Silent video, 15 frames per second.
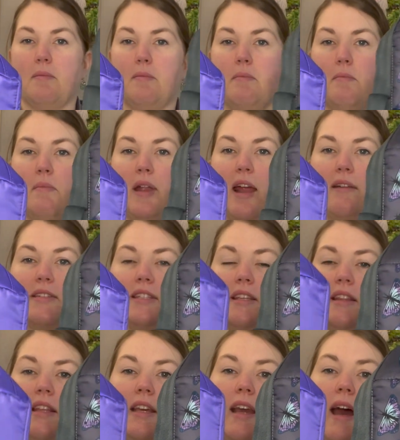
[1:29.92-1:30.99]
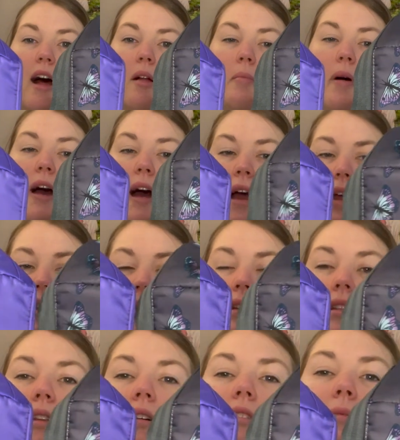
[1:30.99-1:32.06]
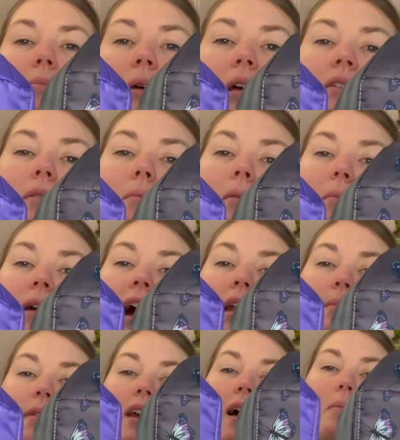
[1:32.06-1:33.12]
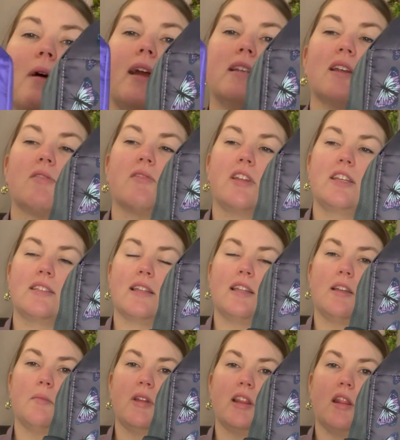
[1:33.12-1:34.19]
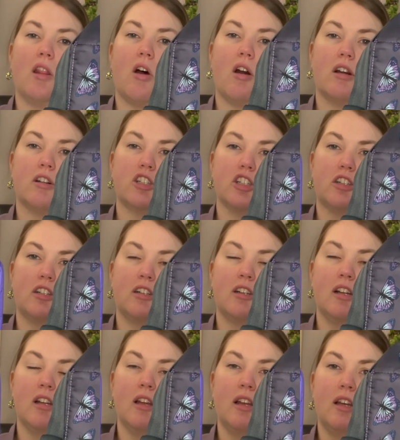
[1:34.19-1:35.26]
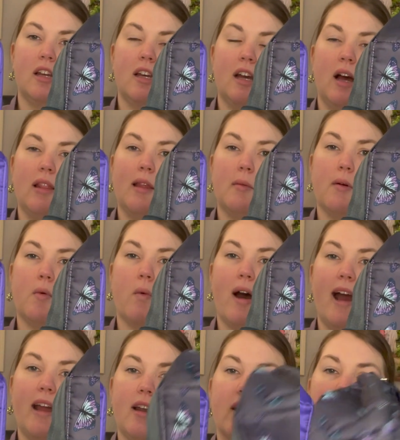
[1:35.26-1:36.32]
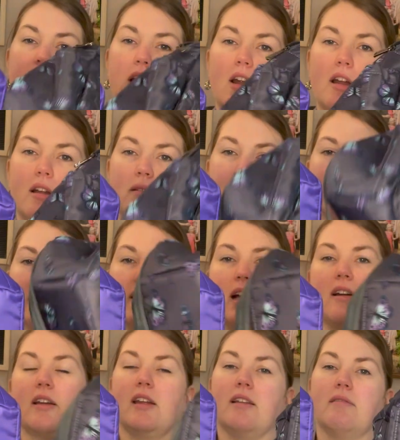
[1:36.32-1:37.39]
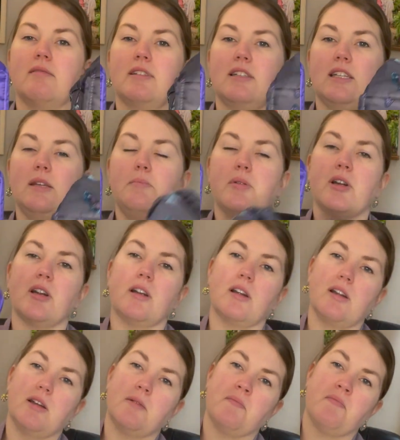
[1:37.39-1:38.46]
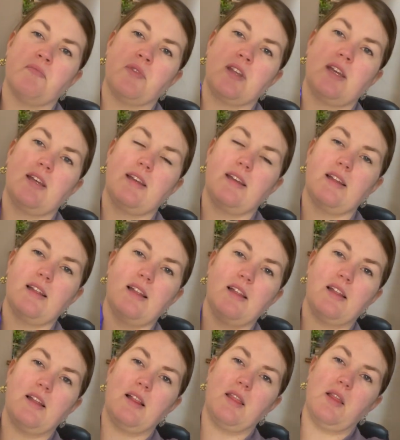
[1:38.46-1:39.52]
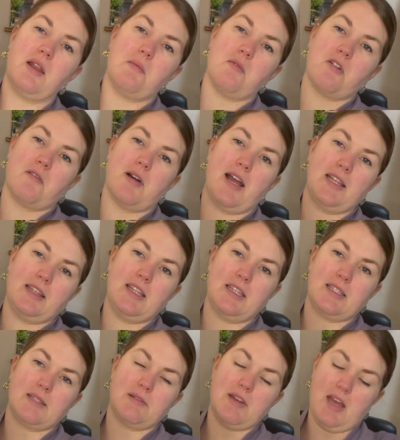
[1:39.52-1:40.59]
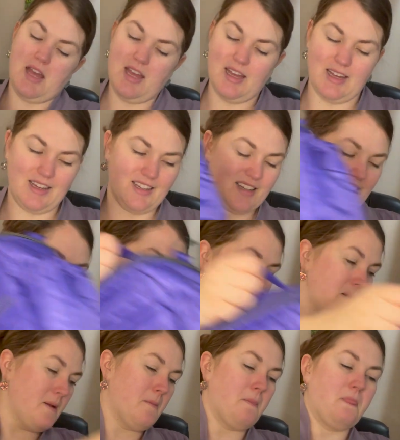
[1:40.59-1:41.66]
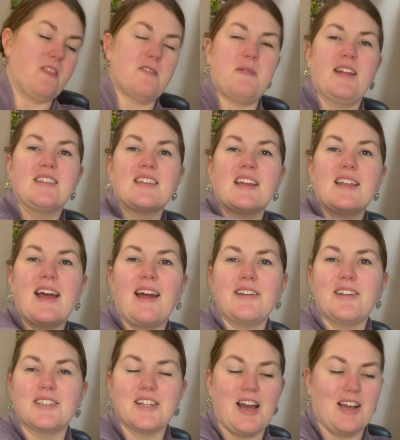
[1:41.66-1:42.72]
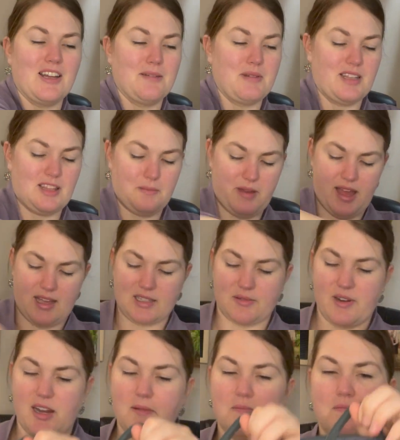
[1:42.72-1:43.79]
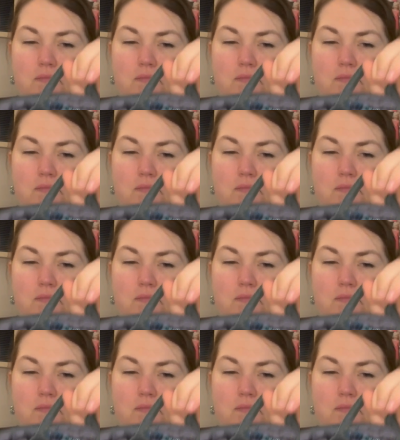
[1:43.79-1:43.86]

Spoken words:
But I would say the Alpine looks bigger from the bottom. The Alpine definitely is a little bit larger, a little bit wider. Sorry, deeper? A little more wide this way. Depends on how you're talking about the bags, right?